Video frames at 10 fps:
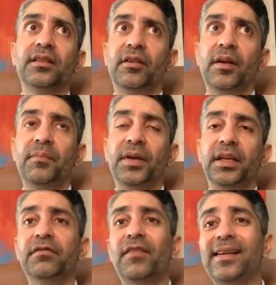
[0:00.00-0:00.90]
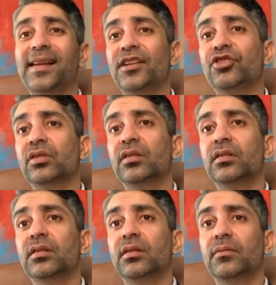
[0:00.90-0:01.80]
there are many
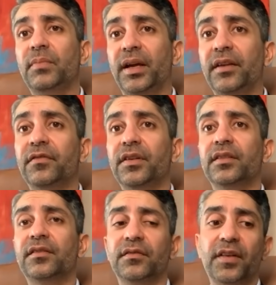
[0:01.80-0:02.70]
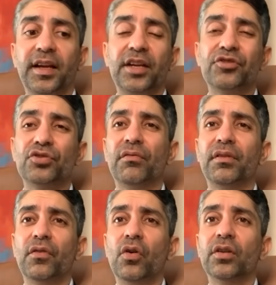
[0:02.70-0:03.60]
financial benefits and financial
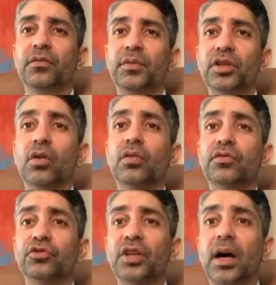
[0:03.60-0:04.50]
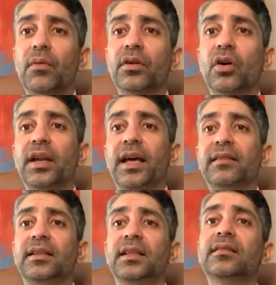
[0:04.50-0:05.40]
rewards which are also showered on
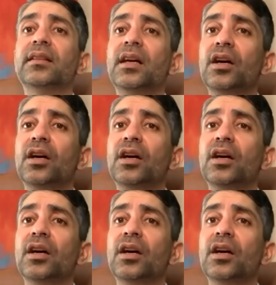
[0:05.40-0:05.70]
athletes.